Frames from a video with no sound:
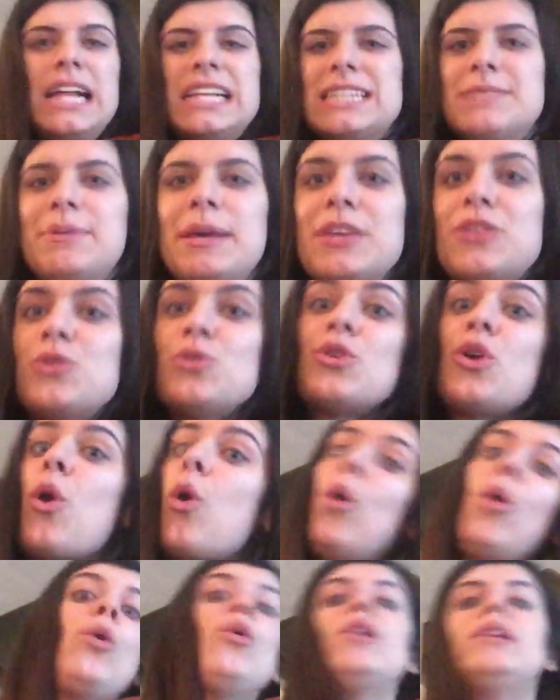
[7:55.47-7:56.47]
Let's play through the
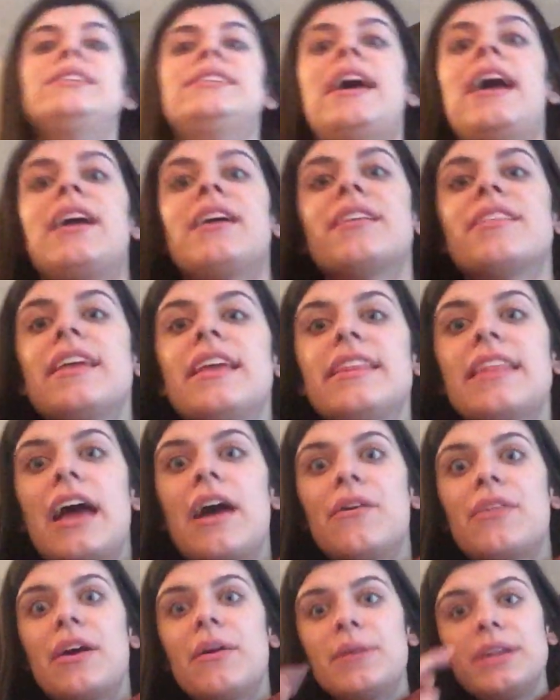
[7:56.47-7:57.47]
whole entire thing
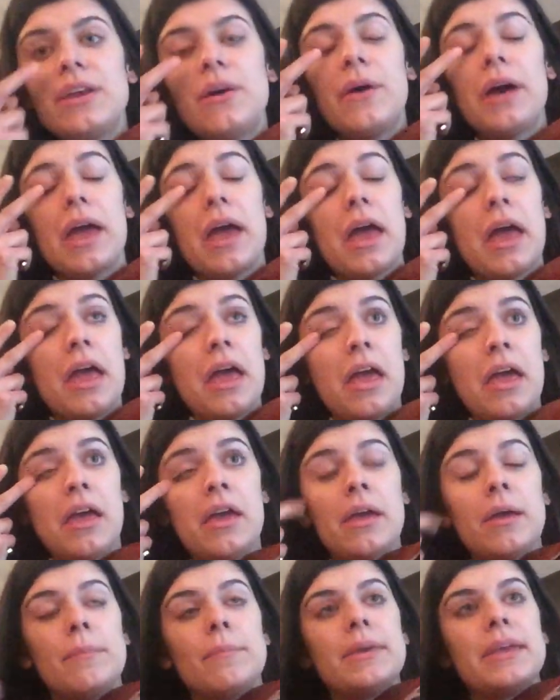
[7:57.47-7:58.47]
now that we know it.
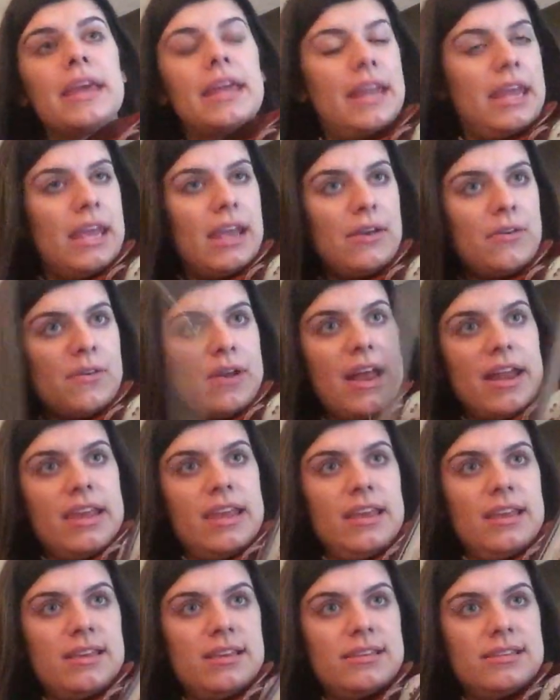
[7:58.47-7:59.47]
Beginning,
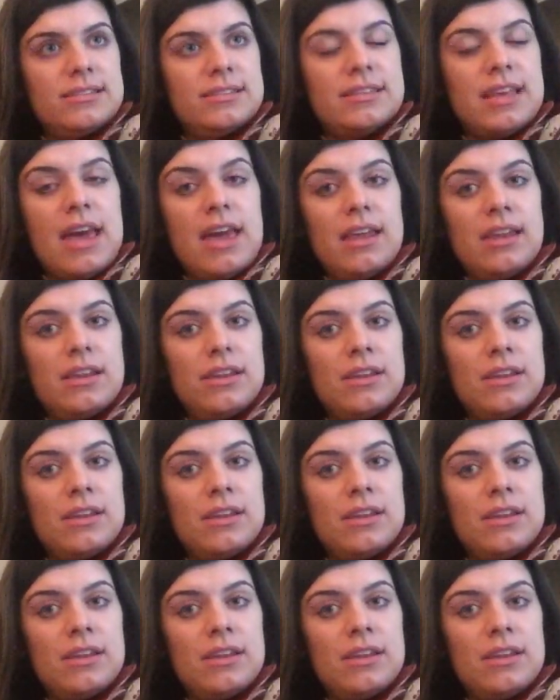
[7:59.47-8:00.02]
ready, set,